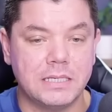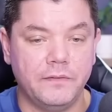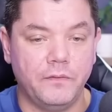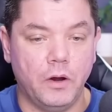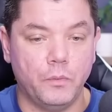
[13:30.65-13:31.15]
So
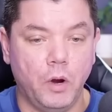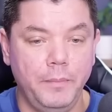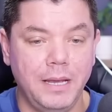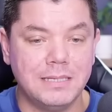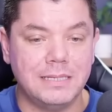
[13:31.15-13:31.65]
if I right
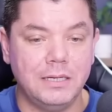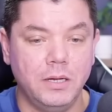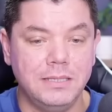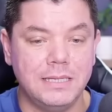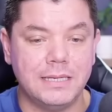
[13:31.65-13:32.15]
mouse click
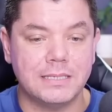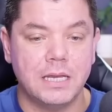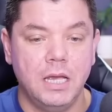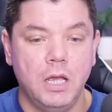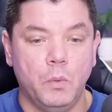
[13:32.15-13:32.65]
onto this,
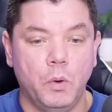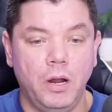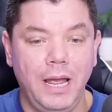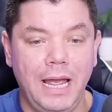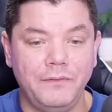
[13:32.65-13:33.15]
what
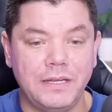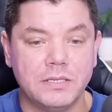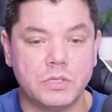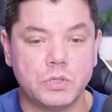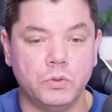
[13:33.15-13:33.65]
I have
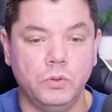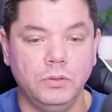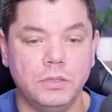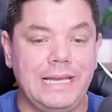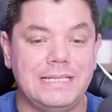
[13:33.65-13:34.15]

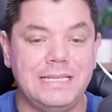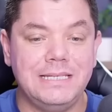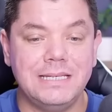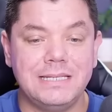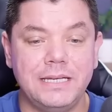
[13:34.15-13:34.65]
installed is
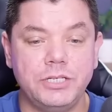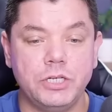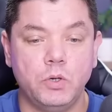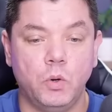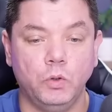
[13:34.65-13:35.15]
this
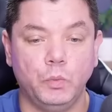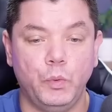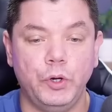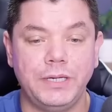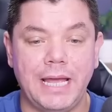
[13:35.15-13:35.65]
extension called
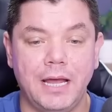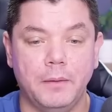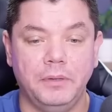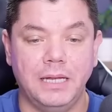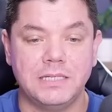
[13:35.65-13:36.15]
Word Counter
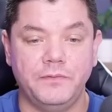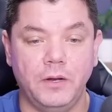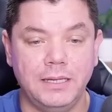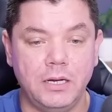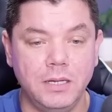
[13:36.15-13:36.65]
Plus. If
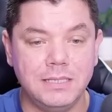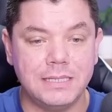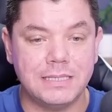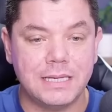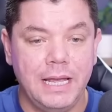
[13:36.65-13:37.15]
I click onto
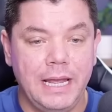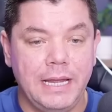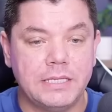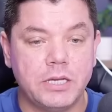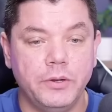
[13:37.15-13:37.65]
this,
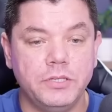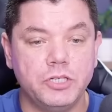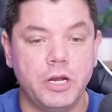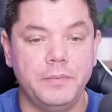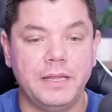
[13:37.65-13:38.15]
it's going to
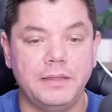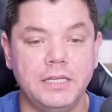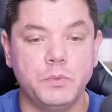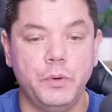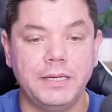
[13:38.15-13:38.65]
show me
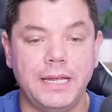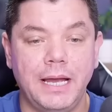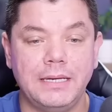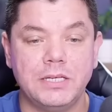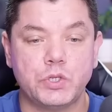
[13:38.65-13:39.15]
this word
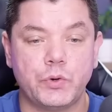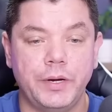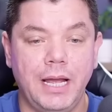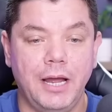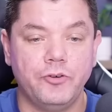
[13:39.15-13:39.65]
count is
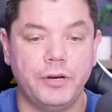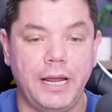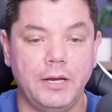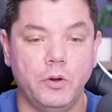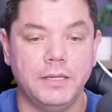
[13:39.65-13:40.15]
three hundred
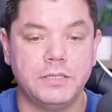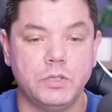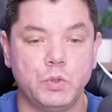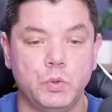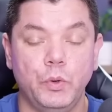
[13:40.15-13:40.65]

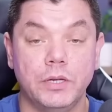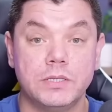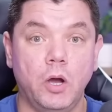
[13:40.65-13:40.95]
ninety-two words.